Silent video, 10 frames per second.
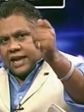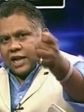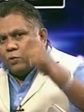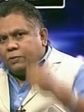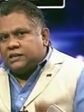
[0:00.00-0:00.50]

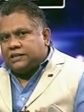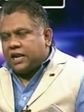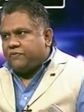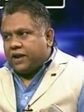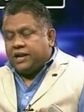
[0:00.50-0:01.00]
can you please
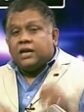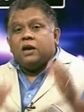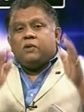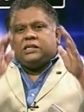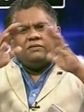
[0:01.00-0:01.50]
clarify it,
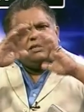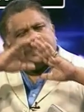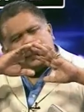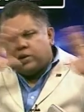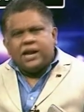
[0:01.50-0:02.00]
which he was
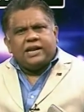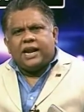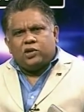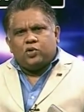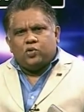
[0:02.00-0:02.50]
duly
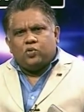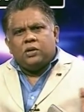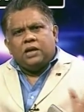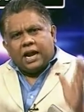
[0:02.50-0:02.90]
entitled to do.